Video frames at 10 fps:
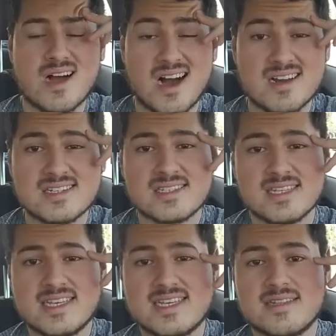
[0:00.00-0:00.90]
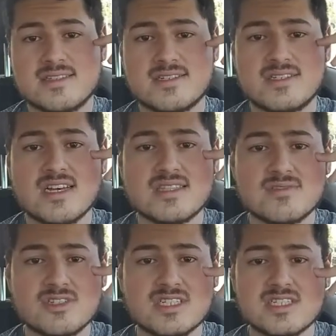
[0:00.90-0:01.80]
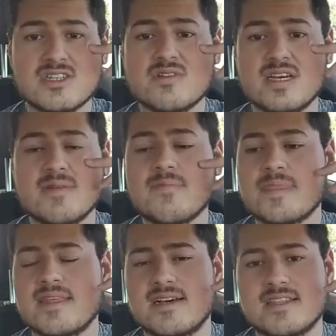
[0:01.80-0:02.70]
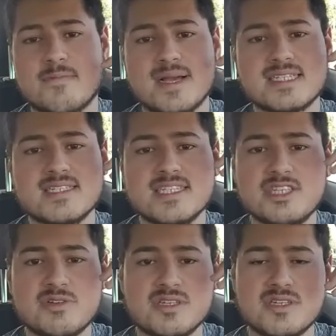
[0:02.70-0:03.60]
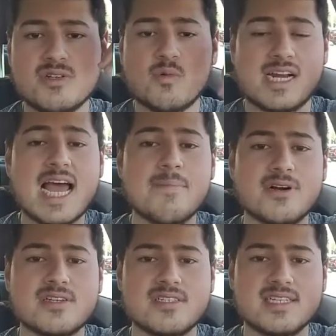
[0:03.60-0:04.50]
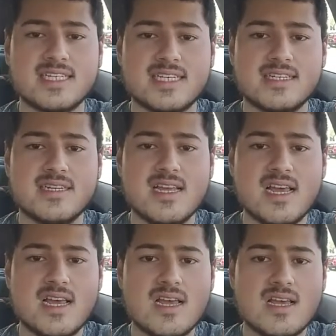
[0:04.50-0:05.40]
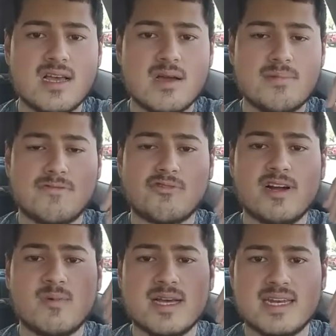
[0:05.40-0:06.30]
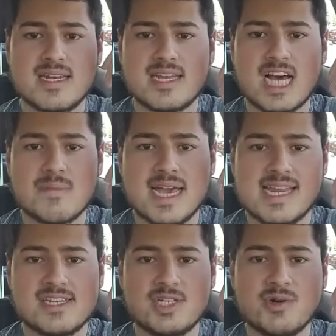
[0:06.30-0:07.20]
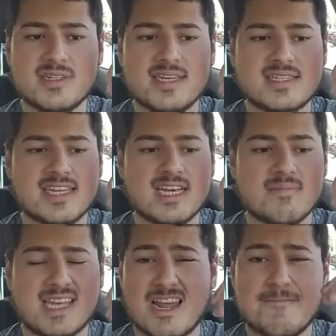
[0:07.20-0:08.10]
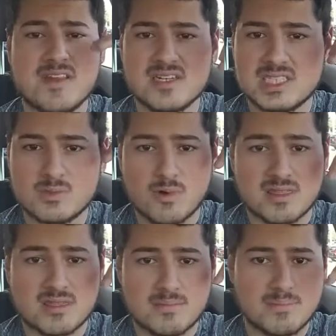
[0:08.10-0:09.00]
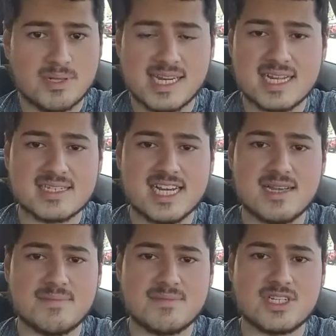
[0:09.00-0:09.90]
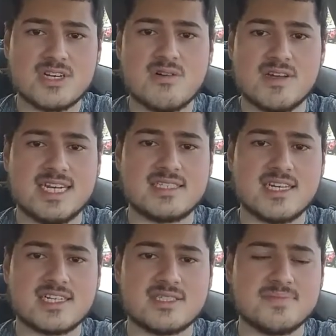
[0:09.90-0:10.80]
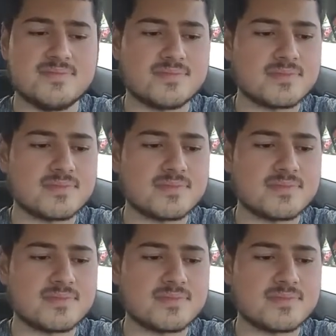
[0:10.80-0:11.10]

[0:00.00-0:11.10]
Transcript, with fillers: honestly, there's nothing really to it. The best thing you can do, what I personally did before I went and got my 82 on the exam, and I finished with plenty of time to go on each section,